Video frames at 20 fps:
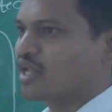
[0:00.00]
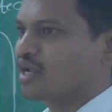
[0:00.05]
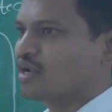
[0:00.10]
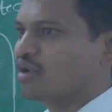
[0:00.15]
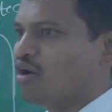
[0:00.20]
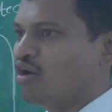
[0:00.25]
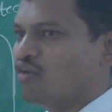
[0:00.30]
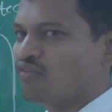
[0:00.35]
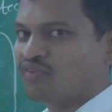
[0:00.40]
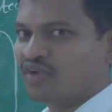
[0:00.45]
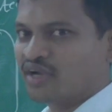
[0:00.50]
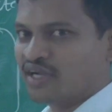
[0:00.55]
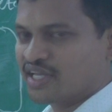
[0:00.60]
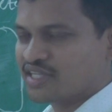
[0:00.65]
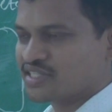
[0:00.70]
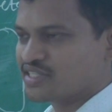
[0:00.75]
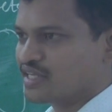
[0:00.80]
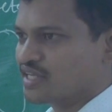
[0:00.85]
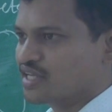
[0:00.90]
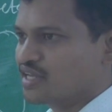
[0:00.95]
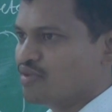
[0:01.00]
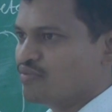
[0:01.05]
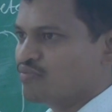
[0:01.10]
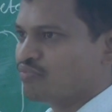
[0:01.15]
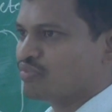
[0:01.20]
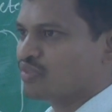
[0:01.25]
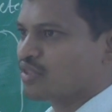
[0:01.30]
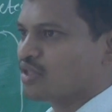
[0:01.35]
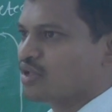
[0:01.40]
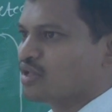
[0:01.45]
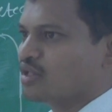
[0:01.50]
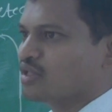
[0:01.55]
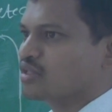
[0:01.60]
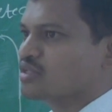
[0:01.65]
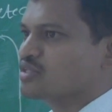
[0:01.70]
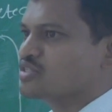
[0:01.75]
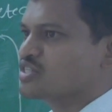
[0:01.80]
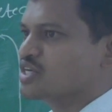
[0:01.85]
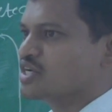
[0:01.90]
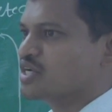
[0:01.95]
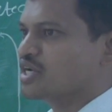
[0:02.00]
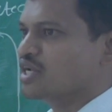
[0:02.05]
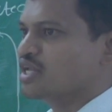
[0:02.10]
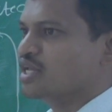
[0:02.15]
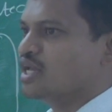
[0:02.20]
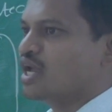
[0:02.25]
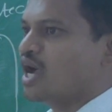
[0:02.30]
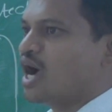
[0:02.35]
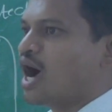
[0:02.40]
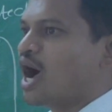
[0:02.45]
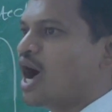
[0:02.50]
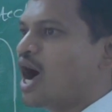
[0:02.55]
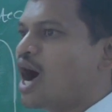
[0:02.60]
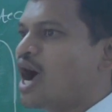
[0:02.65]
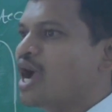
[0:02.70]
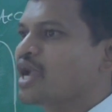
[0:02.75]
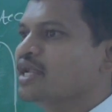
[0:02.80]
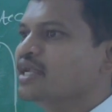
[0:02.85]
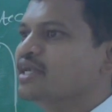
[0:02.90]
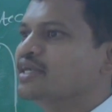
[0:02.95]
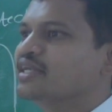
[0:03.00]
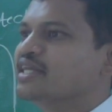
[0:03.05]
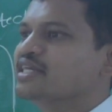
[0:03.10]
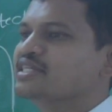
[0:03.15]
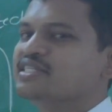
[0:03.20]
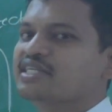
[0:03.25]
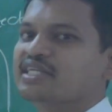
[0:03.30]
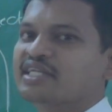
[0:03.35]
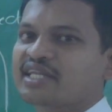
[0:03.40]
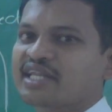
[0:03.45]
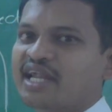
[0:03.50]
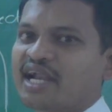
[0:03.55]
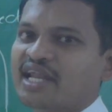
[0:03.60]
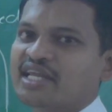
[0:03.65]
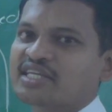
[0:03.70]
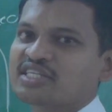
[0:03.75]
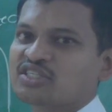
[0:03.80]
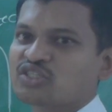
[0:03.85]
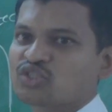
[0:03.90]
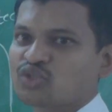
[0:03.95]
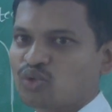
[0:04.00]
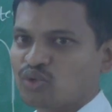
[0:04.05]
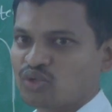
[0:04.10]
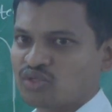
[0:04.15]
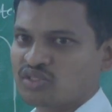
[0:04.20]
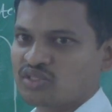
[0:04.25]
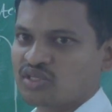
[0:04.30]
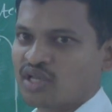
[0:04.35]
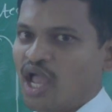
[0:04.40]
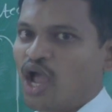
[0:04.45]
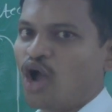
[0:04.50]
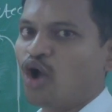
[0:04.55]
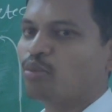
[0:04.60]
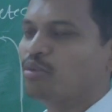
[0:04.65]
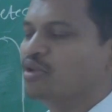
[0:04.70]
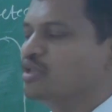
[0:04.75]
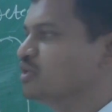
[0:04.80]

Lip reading: of intensity, generally high intensity radiation source have been